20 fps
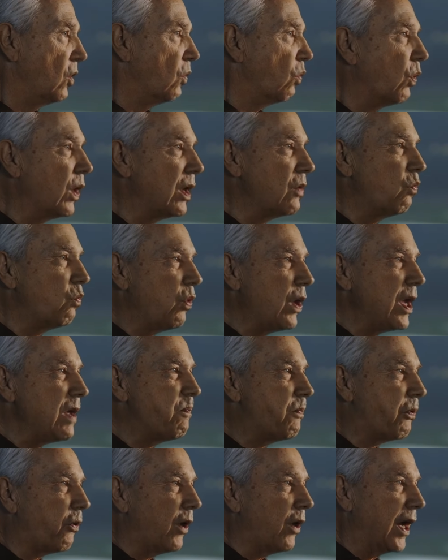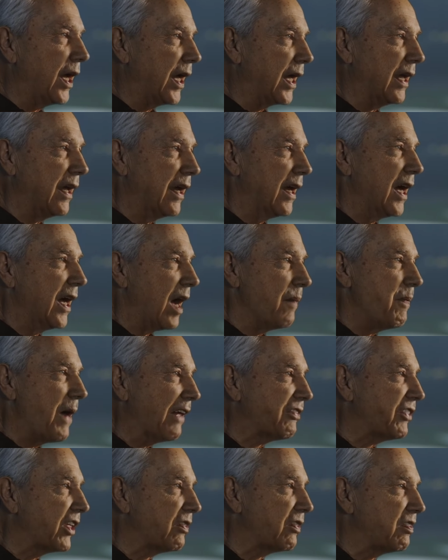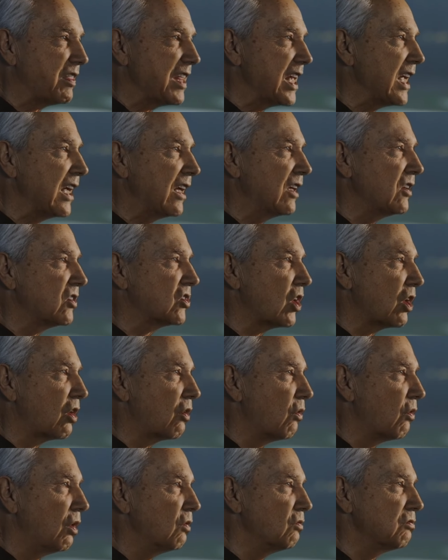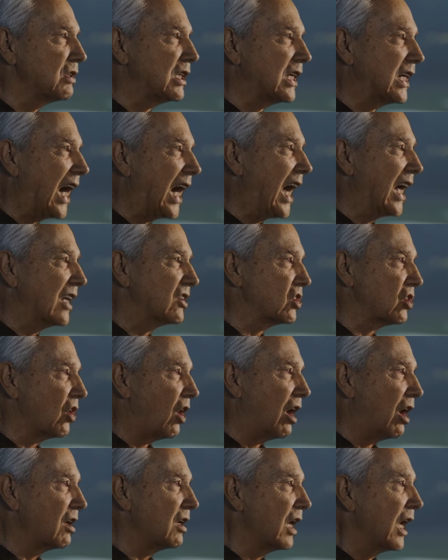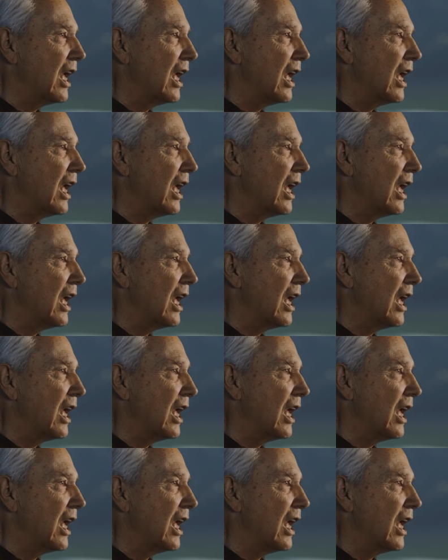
When we pray about the things that are on God's heart,